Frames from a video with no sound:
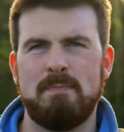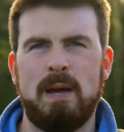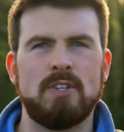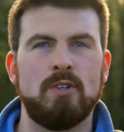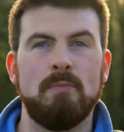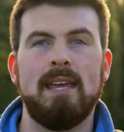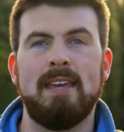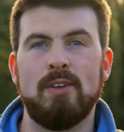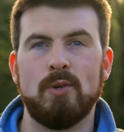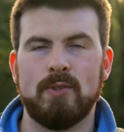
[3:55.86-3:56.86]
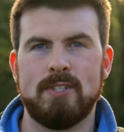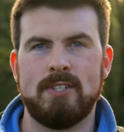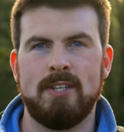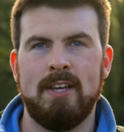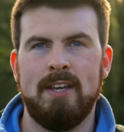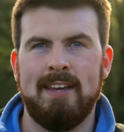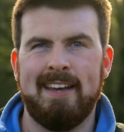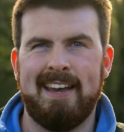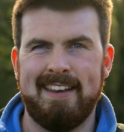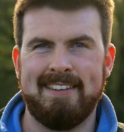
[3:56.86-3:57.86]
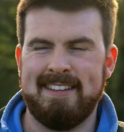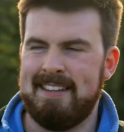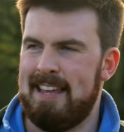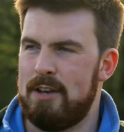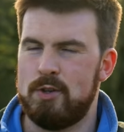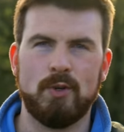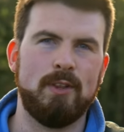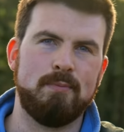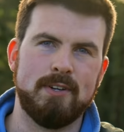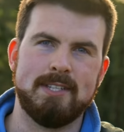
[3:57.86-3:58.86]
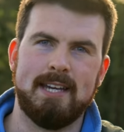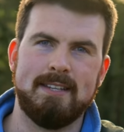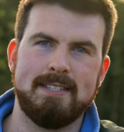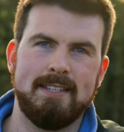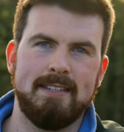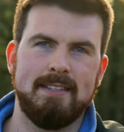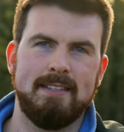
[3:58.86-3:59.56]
it special, make it yours, and enjoy the process.